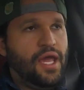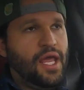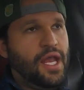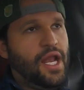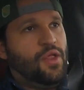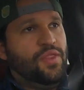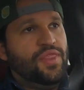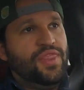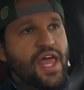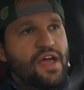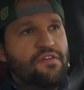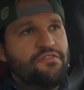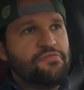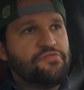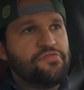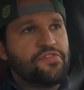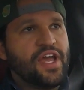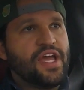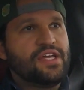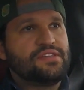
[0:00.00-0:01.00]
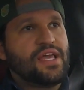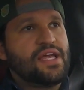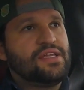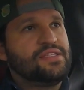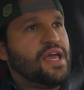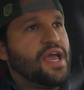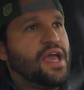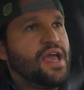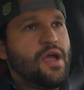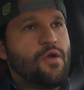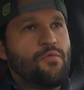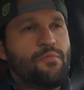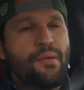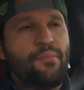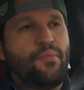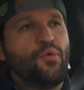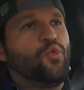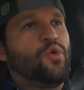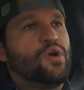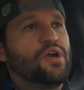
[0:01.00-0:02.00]
And I'll never forget that day. I
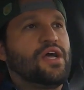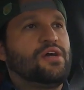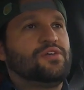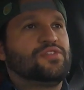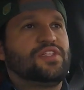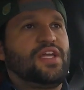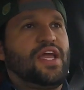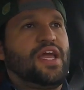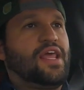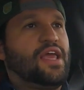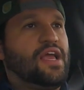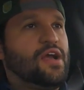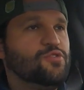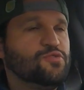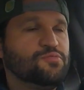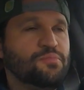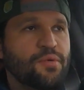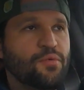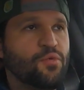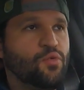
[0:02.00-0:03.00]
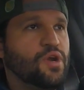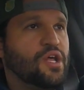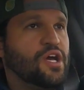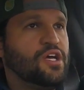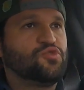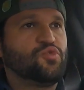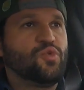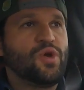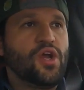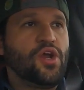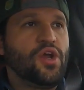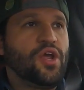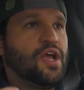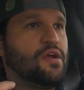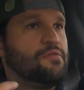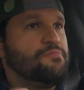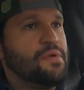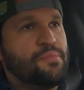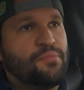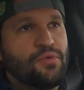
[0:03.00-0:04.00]
remember where I was standing. I was remember what I was wearing. I
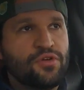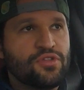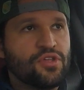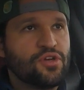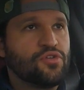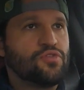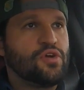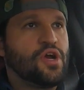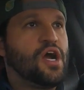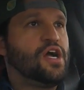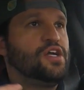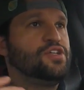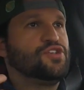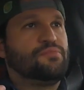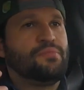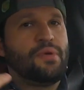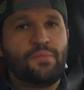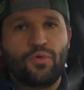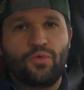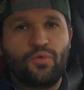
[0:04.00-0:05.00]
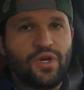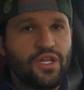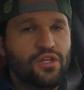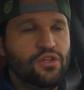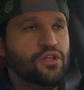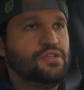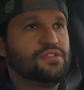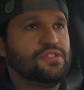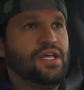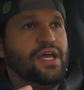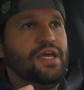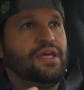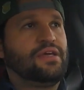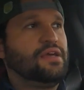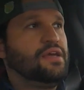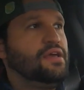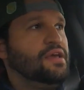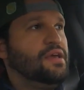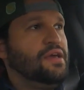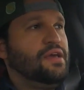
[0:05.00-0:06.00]
remember the garage. I remember what it looked like.
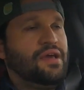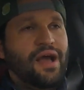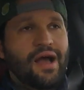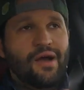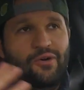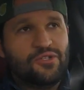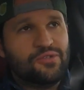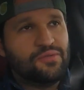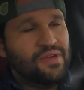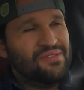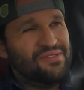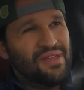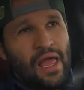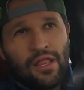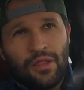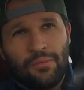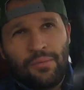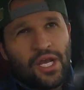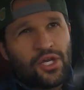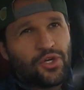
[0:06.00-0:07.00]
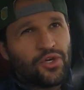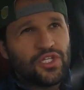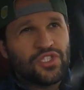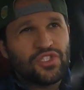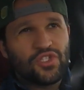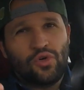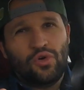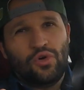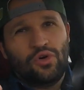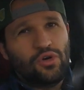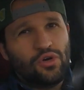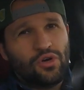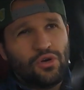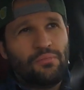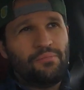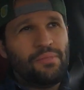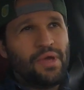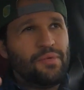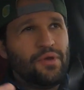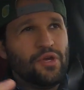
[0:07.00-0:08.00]
I was in elementary school or
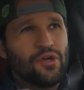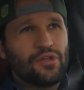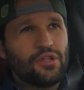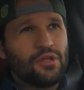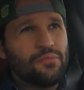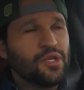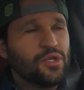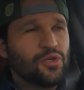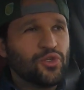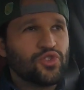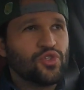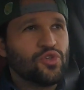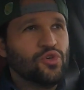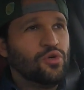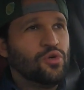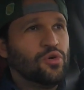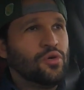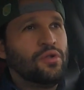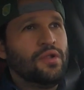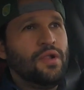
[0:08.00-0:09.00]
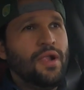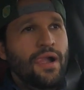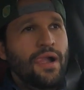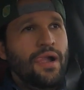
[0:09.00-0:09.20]
maybe early middle school,